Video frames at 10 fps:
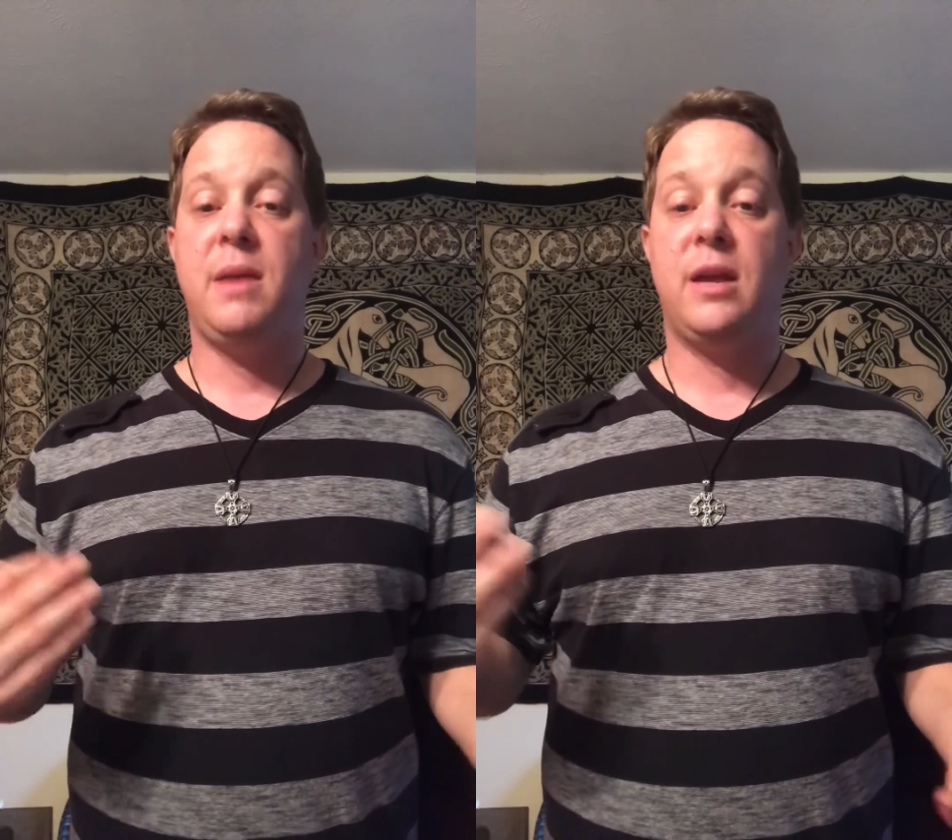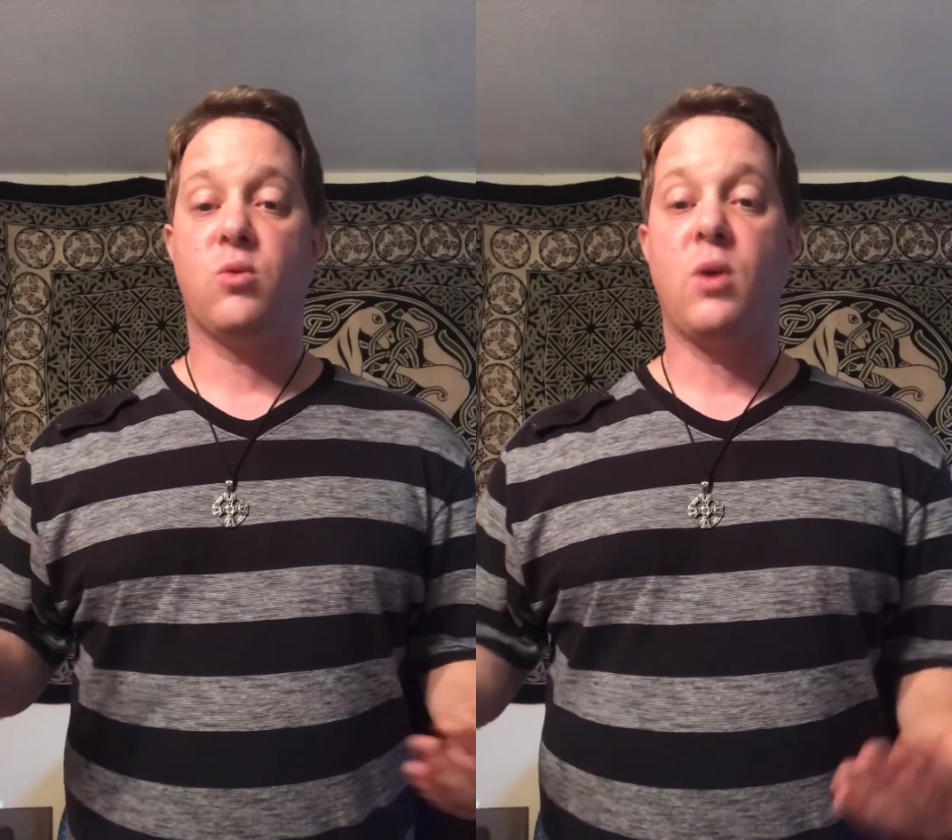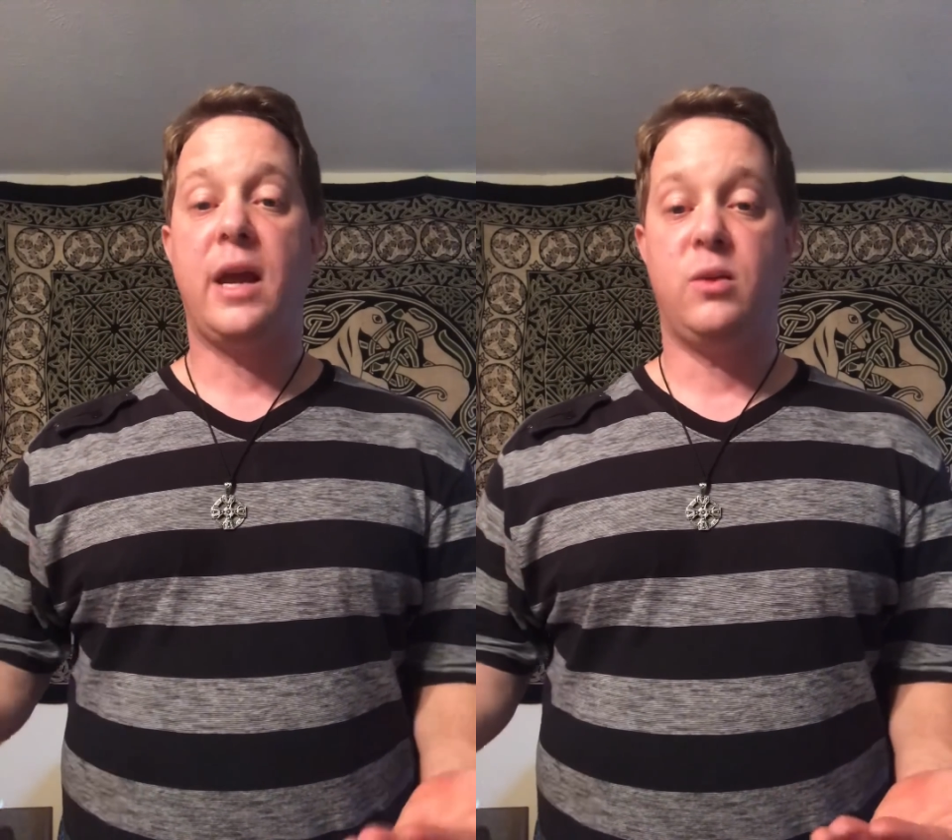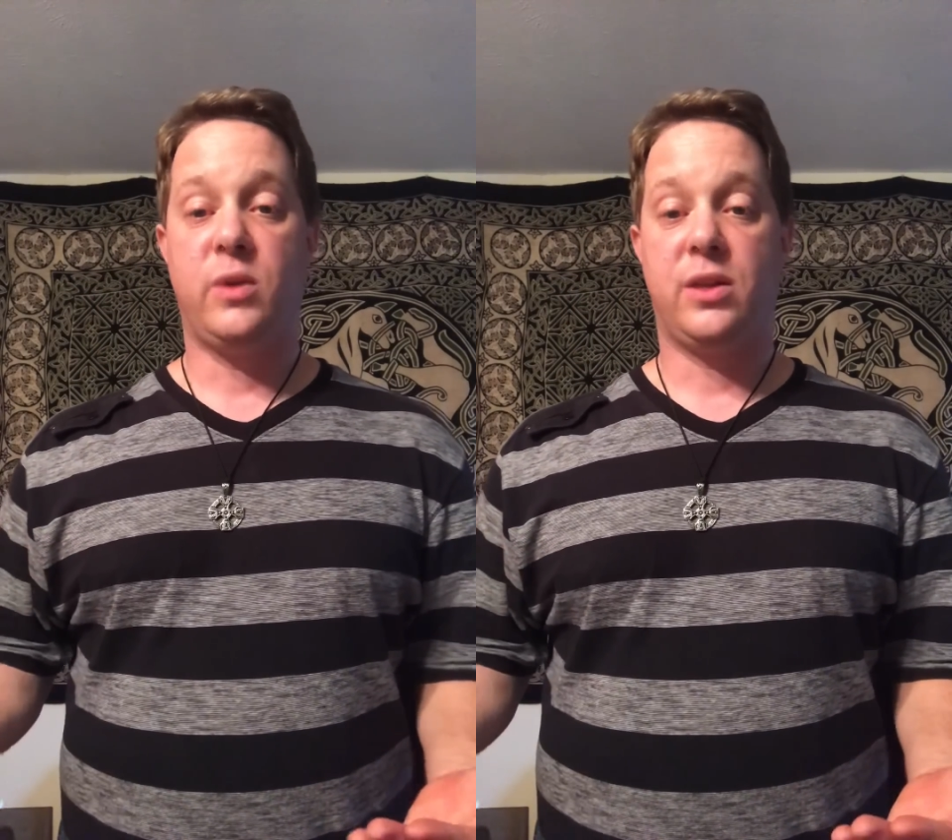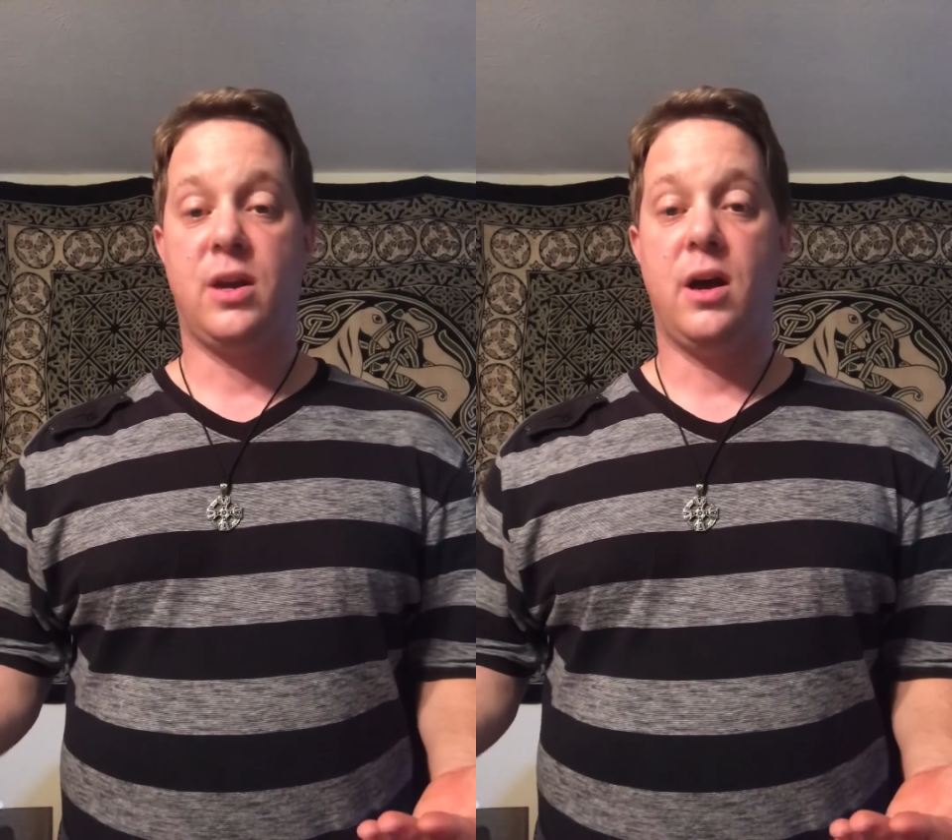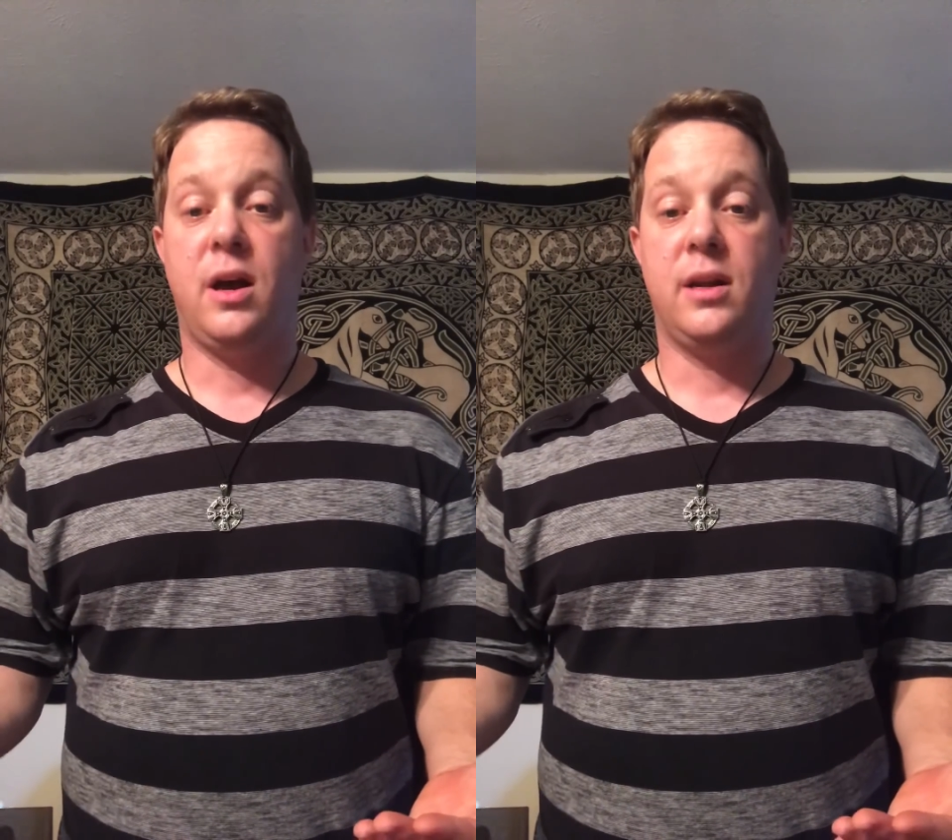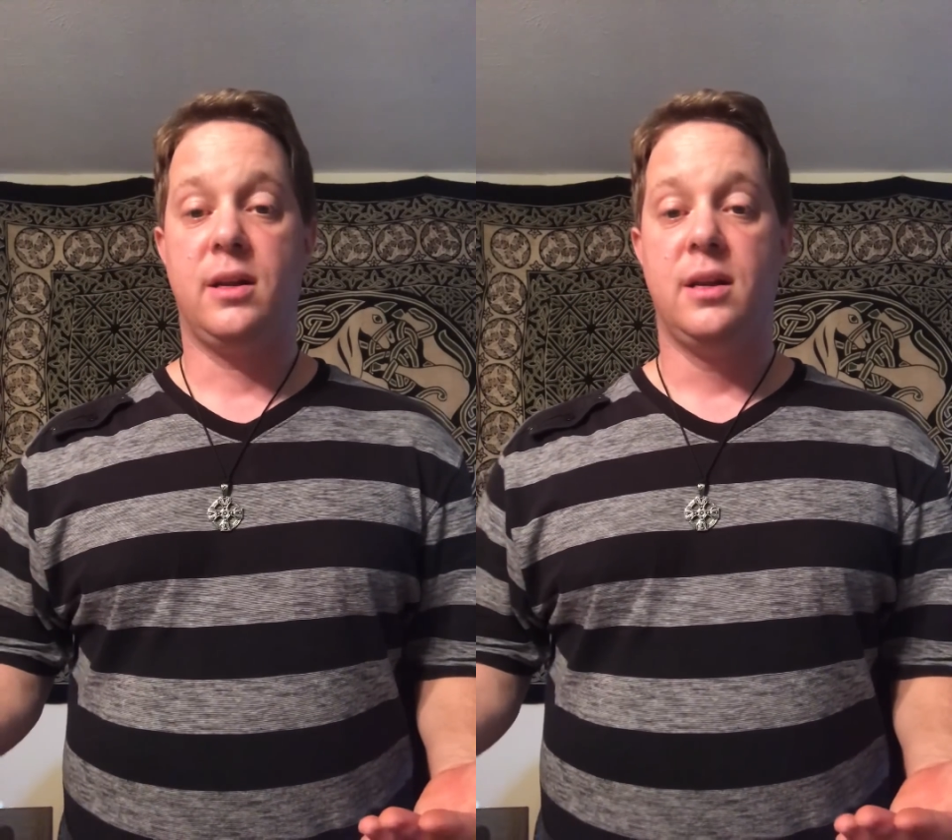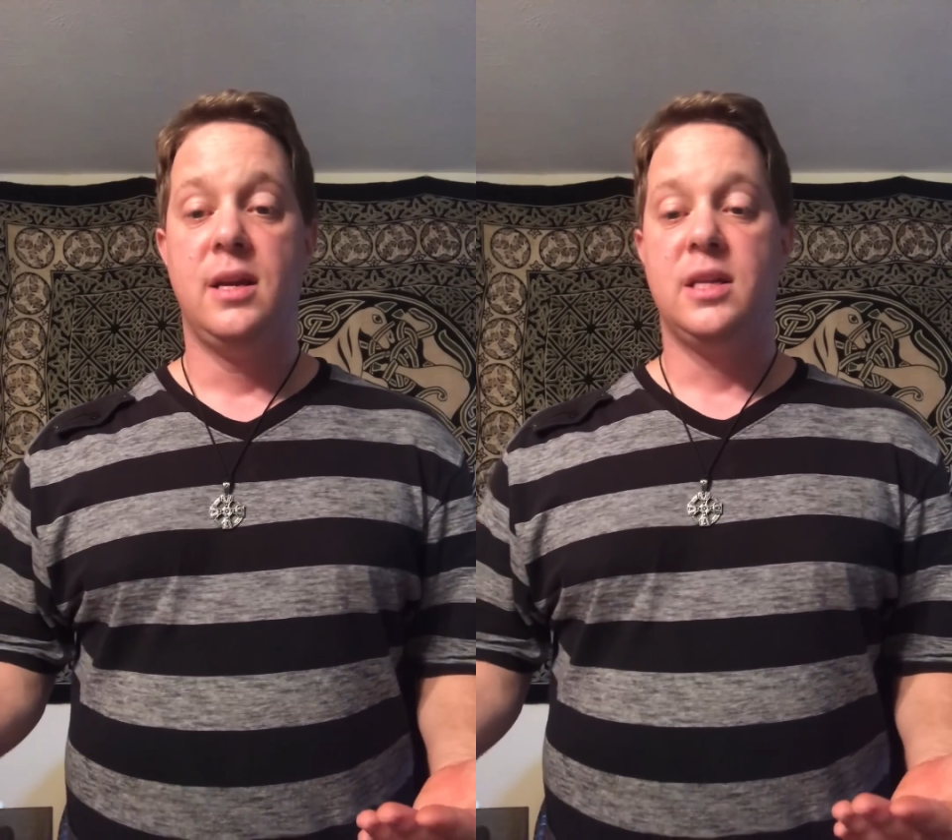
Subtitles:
made right with God.